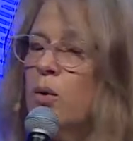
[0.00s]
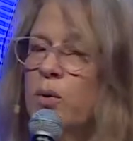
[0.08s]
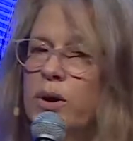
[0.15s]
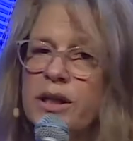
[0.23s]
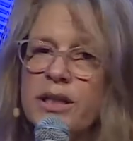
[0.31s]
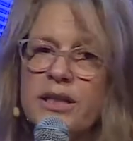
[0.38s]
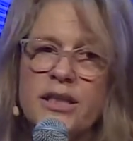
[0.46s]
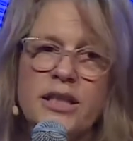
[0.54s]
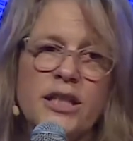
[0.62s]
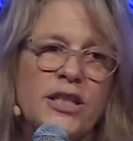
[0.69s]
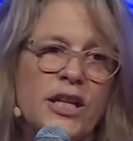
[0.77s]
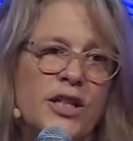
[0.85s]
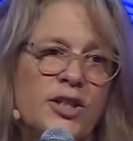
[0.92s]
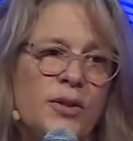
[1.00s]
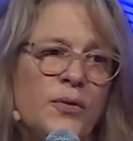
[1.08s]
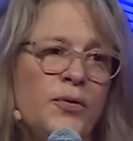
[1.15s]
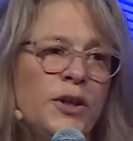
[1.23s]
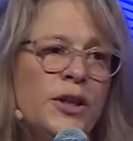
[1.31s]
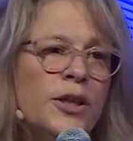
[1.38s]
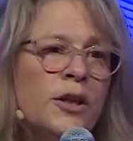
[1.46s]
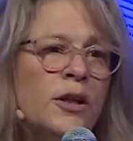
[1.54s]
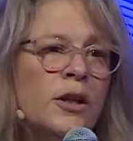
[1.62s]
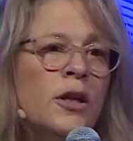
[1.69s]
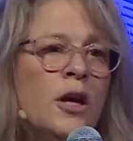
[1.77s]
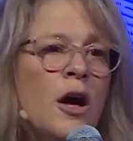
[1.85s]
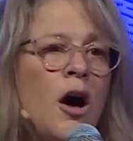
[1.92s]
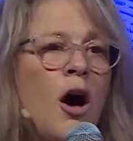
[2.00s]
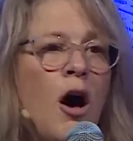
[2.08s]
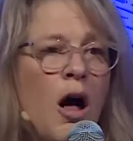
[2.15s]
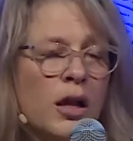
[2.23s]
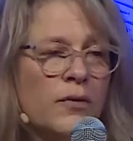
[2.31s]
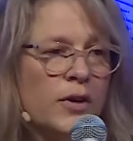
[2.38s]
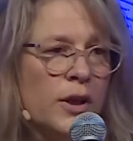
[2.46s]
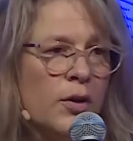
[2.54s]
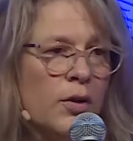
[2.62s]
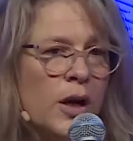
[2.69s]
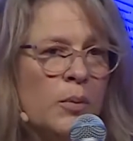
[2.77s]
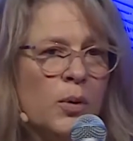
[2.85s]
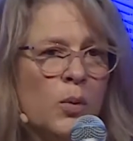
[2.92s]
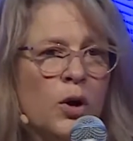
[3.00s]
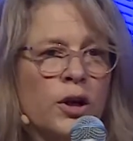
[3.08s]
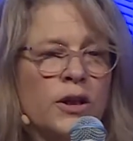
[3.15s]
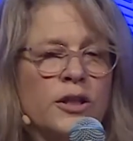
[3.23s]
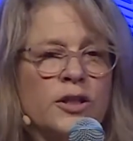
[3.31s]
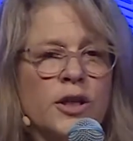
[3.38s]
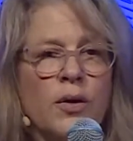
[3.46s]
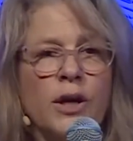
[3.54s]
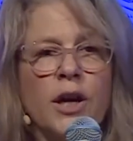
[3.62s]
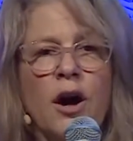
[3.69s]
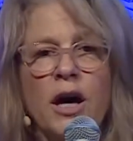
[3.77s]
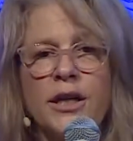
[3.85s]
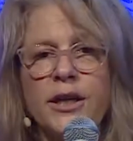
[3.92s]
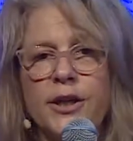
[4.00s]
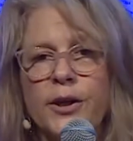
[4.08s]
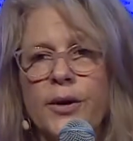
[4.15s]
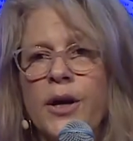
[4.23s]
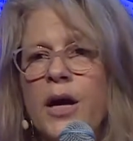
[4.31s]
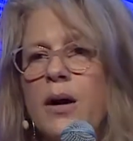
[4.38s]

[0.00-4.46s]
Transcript: really see, touch, and feel all of the incredible work that's going on here.